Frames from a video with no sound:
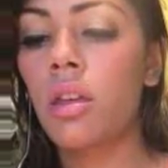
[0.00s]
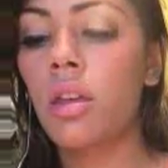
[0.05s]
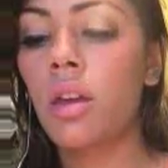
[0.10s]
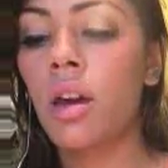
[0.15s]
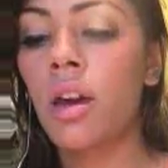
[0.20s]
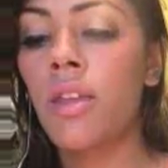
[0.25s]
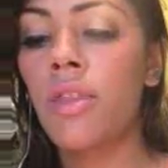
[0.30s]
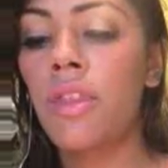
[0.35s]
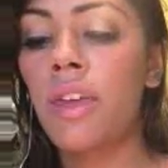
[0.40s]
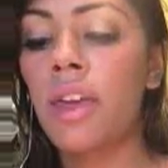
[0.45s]

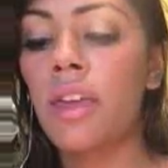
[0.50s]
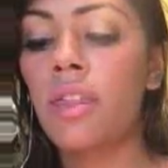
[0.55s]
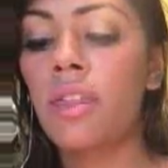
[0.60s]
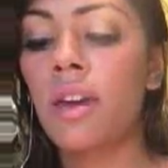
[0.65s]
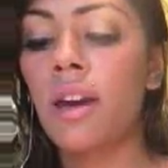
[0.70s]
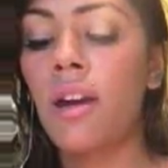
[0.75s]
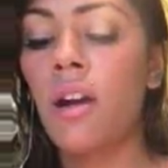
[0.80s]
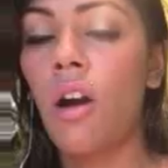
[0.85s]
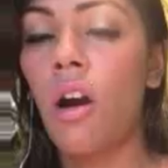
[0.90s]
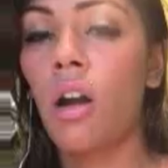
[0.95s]
I think
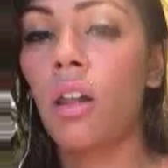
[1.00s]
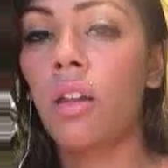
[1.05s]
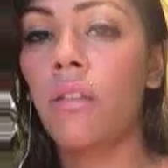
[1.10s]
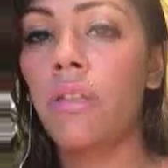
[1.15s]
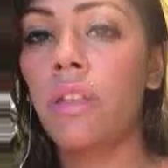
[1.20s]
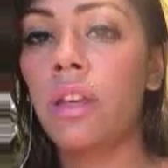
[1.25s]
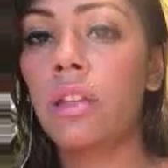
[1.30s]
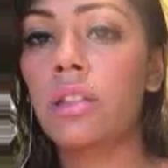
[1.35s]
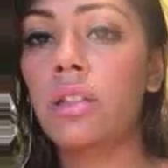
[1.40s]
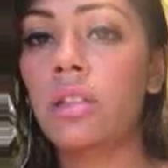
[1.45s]
that all of
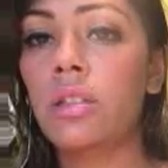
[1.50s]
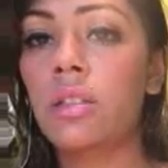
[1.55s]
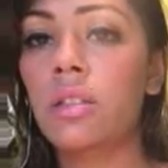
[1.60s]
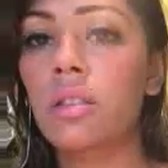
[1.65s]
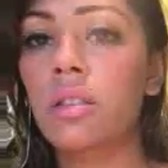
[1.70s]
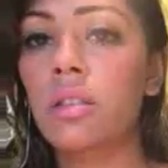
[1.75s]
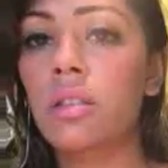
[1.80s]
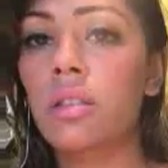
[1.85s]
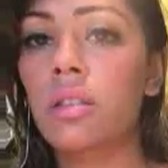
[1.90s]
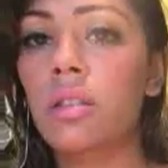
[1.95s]
this,
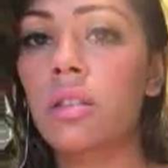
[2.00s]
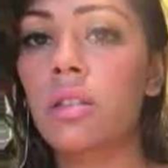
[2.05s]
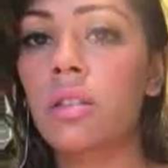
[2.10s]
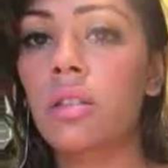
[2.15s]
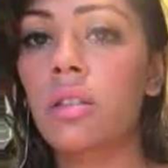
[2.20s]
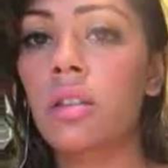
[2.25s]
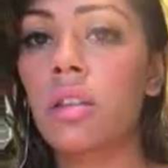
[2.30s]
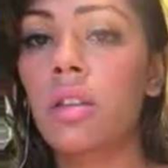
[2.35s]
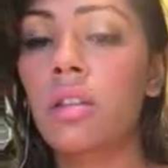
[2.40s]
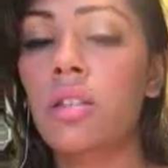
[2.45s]

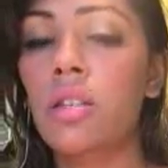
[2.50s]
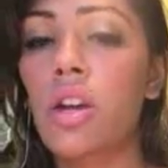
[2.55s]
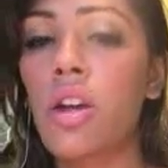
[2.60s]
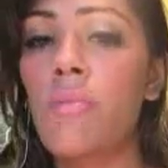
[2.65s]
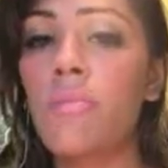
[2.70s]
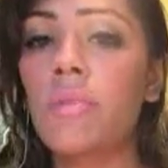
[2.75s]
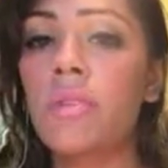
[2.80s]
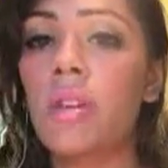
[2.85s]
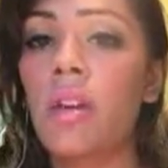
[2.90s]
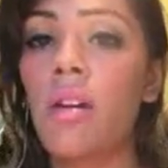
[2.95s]
in
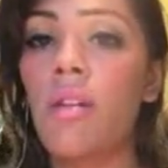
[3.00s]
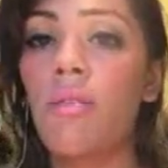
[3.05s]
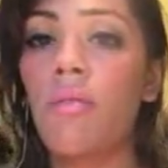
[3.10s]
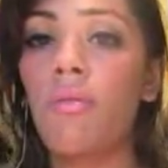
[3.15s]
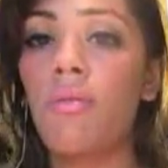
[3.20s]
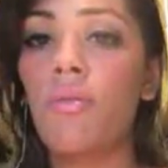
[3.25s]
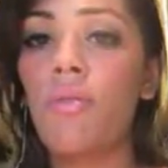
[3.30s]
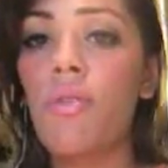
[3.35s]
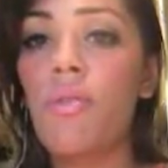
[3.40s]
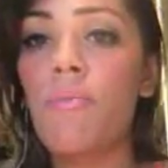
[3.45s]
terms of
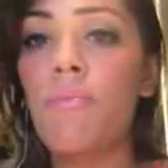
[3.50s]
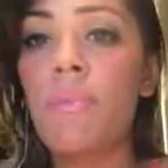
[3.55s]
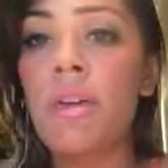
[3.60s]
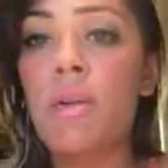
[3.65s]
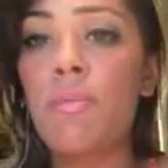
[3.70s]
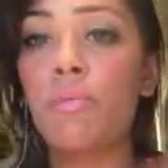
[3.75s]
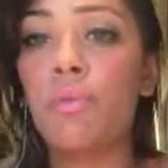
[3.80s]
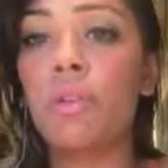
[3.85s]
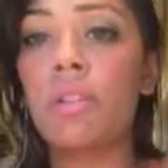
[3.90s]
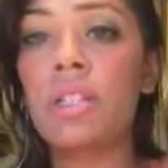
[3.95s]

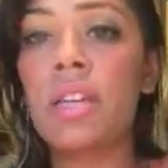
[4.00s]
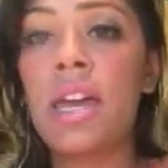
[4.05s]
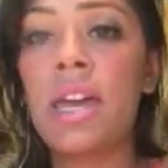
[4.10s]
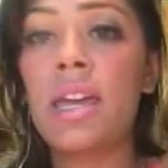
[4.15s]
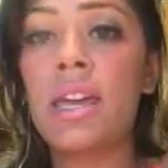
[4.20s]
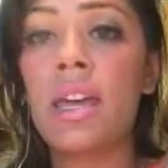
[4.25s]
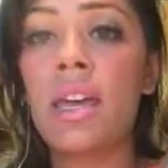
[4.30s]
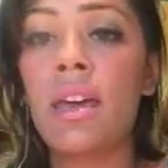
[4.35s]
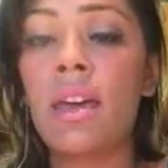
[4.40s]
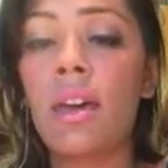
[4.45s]
people
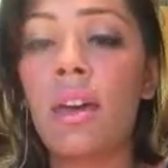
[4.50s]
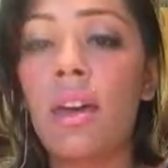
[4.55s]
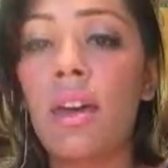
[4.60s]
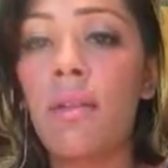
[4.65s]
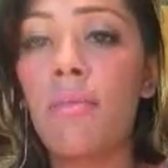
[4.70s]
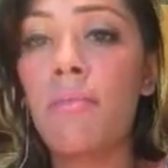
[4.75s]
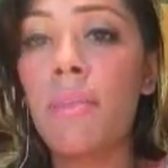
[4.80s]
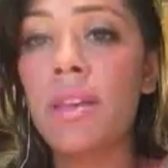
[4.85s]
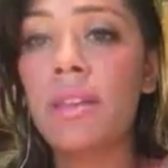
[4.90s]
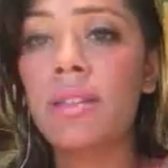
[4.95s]
taking
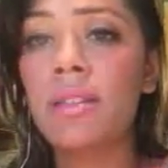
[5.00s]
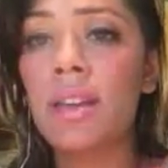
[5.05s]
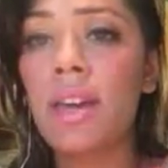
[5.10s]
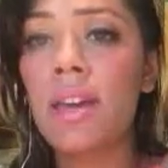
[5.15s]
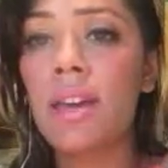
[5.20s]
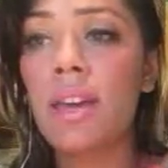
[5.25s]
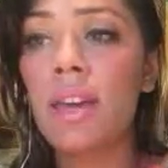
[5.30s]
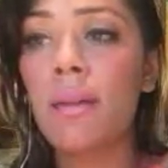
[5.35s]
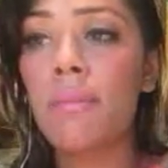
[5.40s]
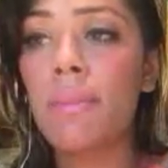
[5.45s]
and
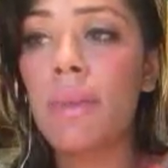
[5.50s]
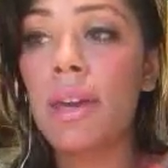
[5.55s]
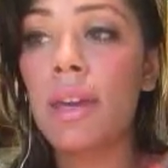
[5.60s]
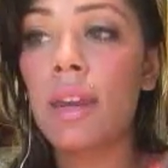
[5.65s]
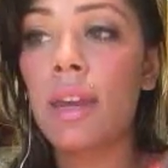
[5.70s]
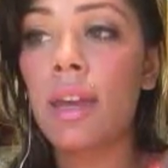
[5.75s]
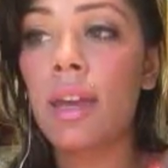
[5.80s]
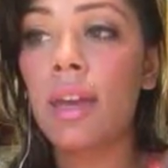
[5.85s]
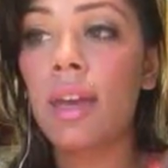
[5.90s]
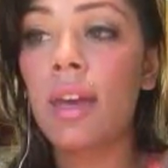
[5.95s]
mistaking
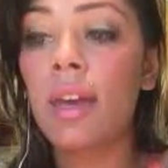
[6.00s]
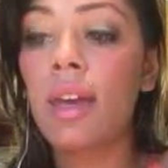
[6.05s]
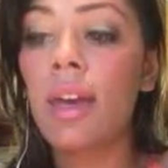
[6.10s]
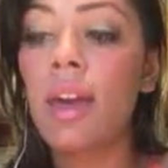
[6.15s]
meaning,